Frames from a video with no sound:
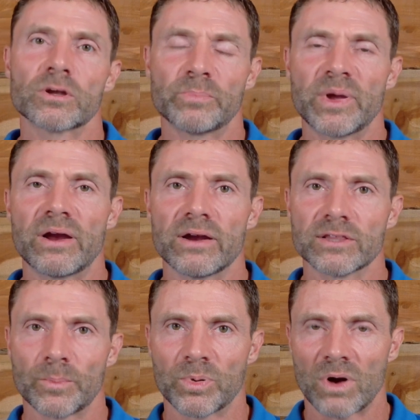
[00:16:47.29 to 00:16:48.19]
comparing
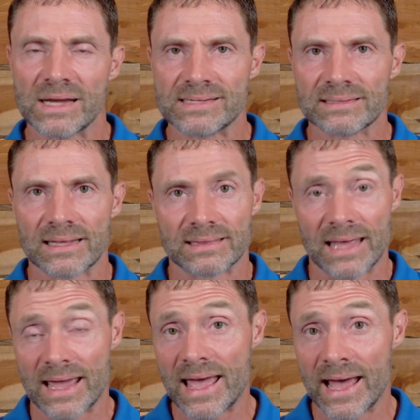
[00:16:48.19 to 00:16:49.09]
the pricing that
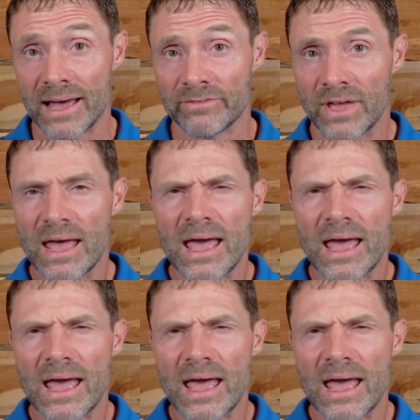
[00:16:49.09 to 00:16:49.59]
they have,